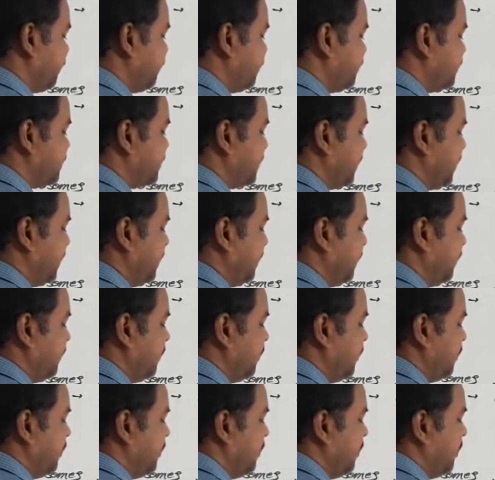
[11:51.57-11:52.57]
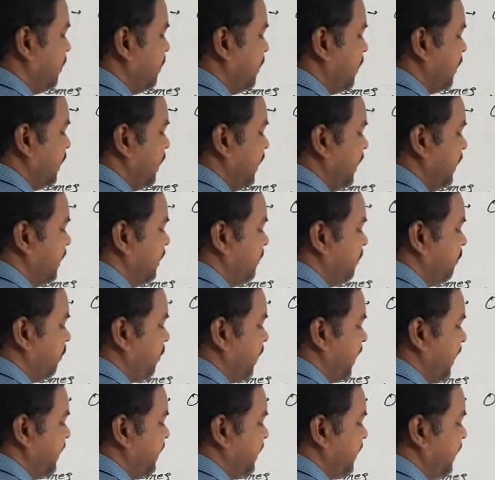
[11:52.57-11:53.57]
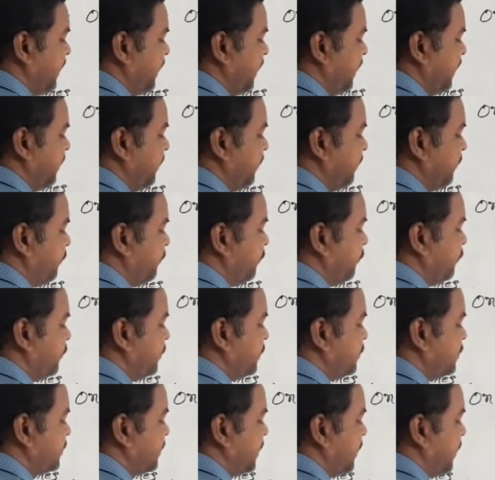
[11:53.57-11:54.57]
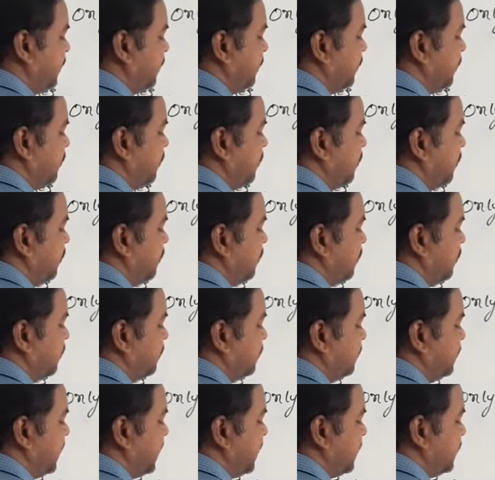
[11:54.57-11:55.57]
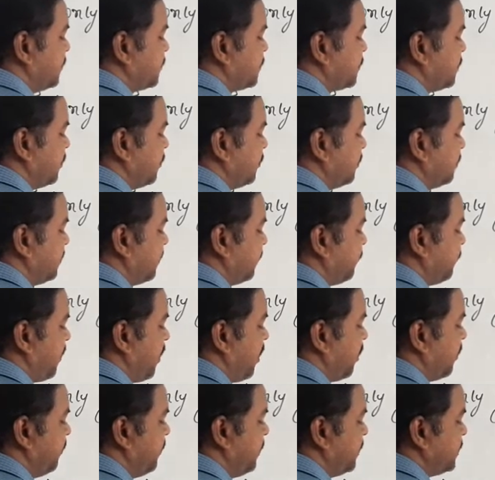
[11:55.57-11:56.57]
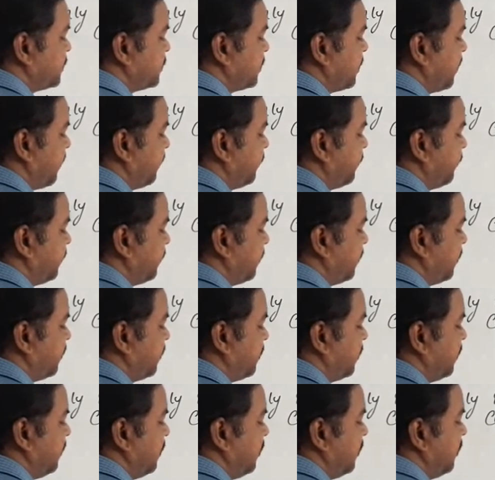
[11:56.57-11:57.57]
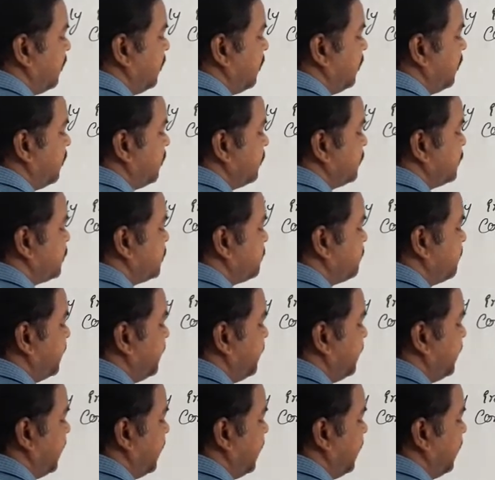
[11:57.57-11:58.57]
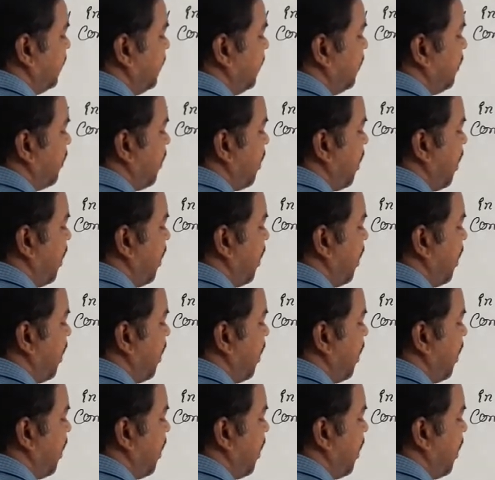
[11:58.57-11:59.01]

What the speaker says: fission, in binary fission, there is no the formation of spindle